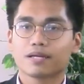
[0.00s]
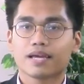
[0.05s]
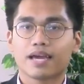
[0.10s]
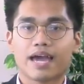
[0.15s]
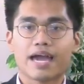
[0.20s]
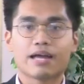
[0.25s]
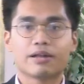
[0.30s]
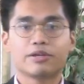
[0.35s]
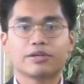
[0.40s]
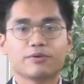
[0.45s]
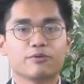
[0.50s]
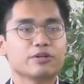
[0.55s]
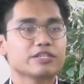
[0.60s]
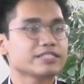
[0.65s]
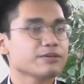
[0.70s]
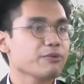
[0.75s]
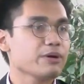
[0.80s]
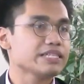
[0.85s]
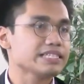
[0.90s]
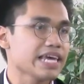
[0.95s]
And we
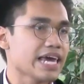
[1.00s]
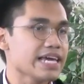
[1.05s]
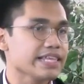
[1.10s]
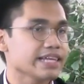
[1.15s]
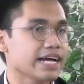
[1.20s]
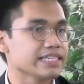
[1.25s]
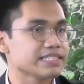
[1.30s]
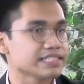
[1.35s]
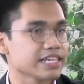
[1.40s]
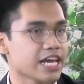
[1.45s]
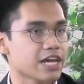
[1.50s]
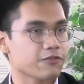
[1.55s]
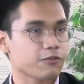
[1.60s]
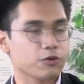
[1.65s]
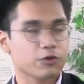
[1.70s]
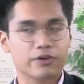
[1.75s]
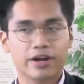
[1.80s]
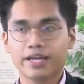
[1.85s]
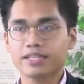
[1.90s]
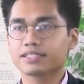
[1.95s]
take that saying for
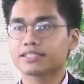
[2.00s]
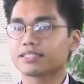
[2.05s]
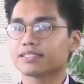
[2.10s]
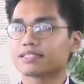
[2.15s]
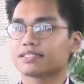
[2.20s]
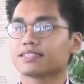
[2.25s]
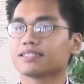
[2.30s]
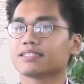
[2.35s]
granted.